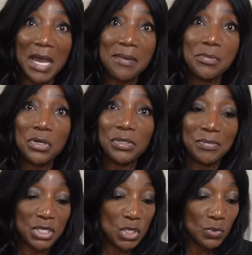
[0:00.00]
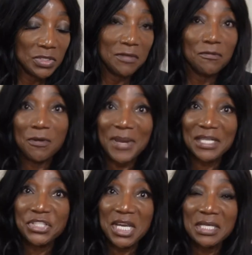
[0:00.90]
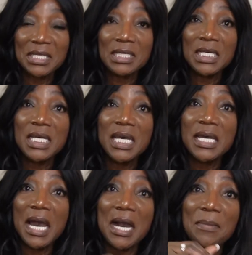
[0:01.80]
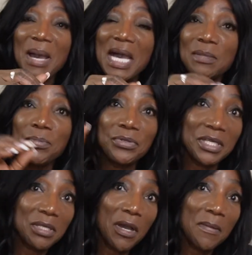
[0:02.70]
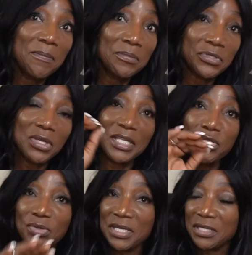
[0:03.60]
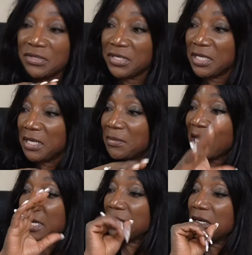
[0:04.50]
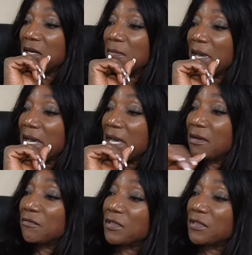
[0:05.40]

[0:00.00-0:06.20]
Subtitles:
going to be using for my channel, I'll put it up so that you can see them. Like I have